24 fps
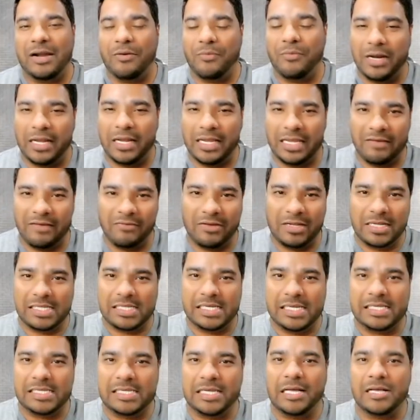I want to give you the
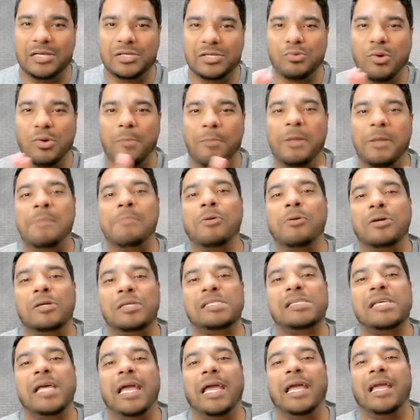details, what people are
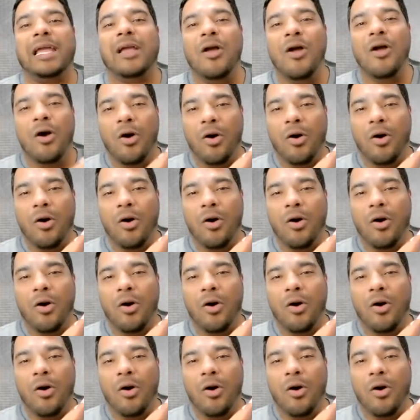saying.